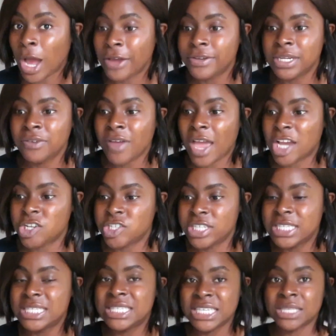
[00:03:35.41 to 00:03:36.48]
I had never
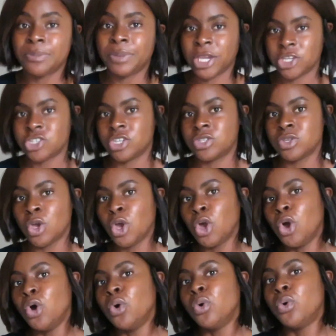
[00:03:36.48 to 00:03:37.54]
actually seen a patient
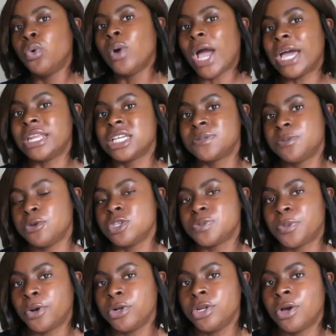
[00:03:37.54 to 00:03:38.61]
who had
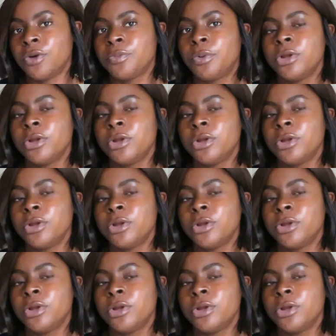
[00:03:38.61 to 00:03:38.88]
experienced polio.